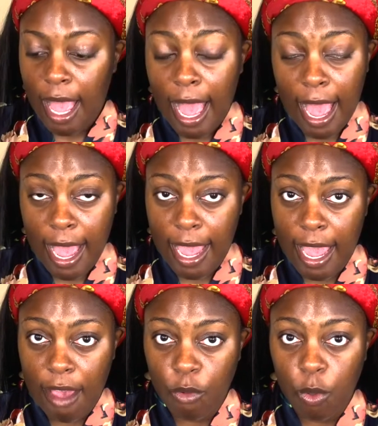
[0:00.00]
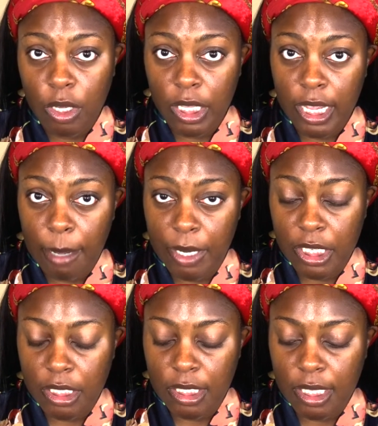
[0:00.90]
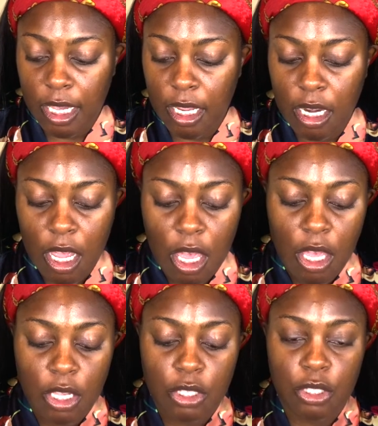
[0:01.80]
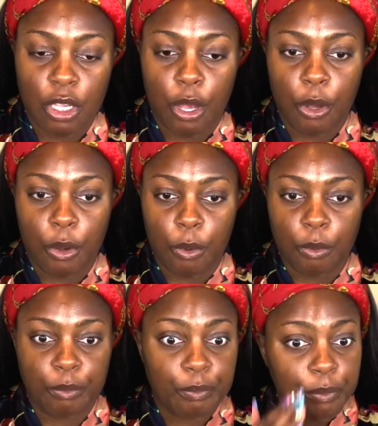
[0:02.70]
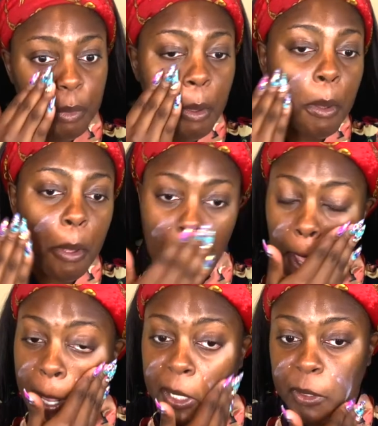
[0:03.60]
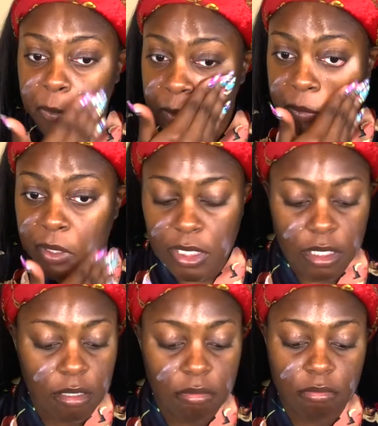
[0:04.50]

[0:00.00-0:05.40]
I have oily combination skin, so honey, this